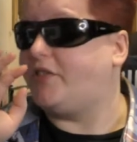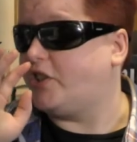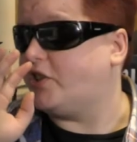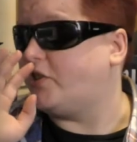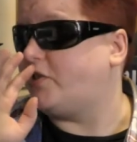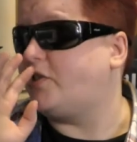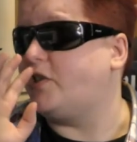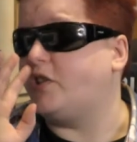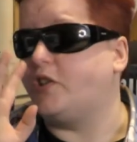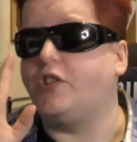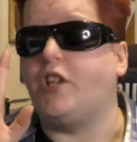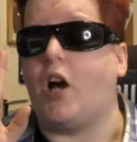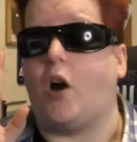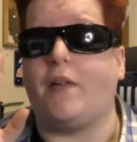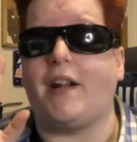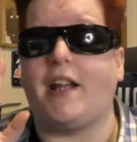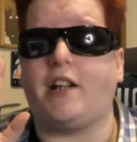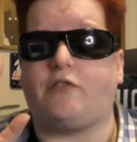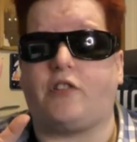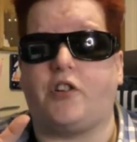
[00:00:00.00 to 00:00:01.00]
Just, no,
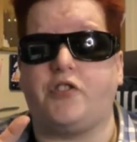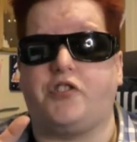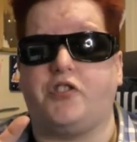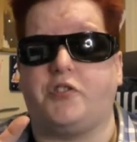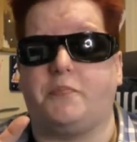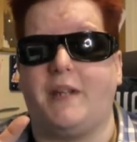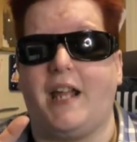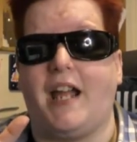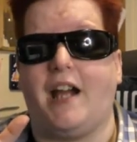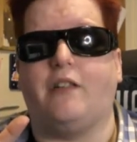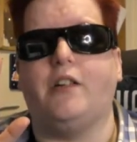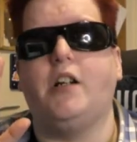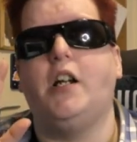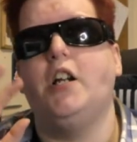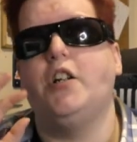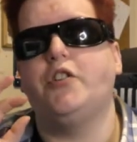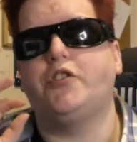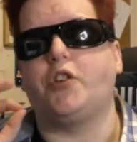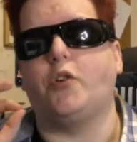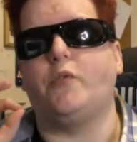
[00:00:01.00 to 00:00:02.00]
that grosses me out.
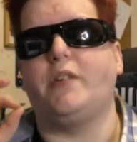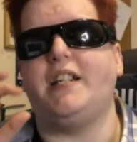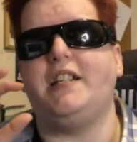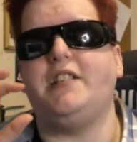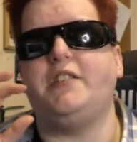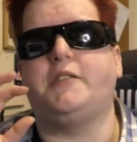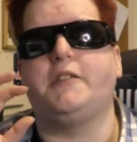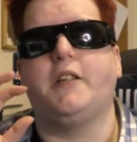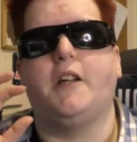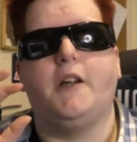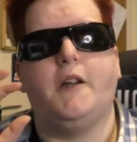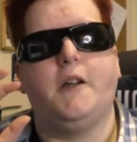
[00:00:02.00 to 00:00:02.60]
So these